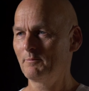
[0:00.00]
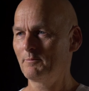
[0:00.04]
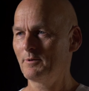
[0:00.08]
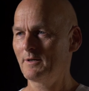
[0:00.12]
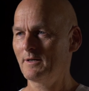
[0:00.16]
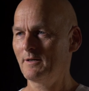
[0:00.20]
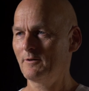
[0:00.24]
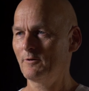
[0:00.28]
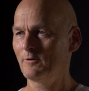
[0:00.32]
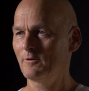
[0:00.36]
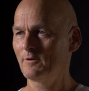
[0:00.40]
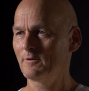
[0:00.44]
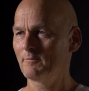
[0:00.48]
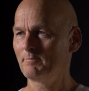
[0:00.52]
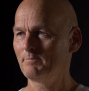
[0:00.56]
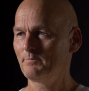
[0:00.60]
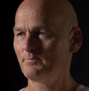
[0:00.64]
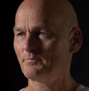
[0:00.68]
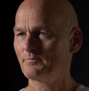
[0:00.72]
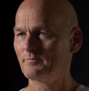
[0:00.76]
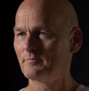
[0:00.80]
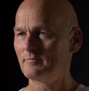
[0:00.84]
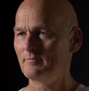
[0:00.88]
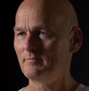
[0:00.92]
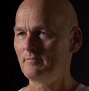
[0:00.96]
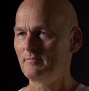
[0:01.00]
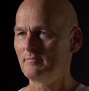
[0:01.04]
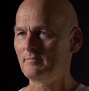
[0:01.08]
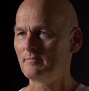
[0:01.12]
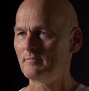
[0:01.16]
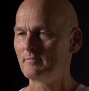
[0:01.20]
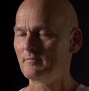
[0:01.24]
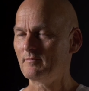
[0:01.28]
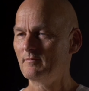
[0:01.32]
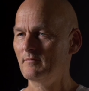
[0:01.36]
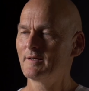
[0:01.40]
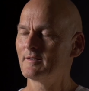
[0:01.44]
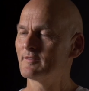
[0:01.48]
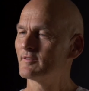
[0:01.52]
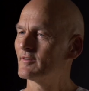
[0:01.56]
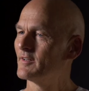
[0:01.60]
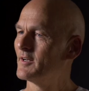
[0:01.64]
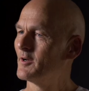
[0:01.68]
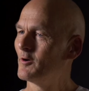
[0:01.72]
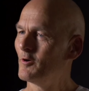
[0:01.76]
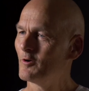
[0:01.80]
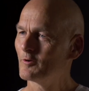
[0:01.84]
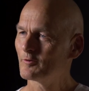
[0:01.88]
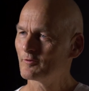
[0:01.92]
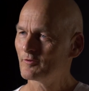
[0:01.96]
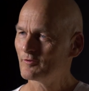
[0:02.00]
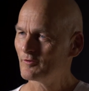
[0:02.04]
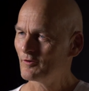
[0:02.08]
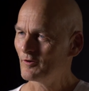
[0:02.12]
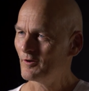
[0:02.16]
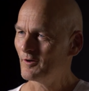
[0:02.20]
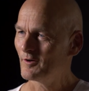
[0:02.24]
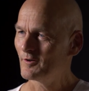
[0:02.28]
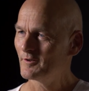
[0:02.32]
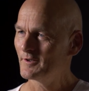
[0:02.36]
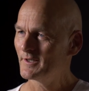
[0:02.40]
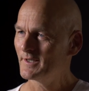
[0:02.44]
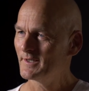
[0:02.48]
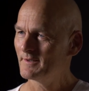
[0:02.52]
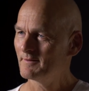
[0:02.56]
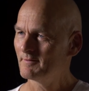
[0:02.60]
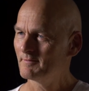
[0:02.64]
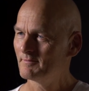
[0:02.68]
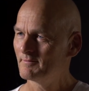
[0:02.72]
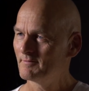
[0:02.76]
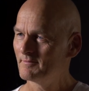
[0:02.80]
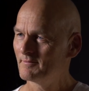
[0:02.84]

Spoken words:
power. It's a long story,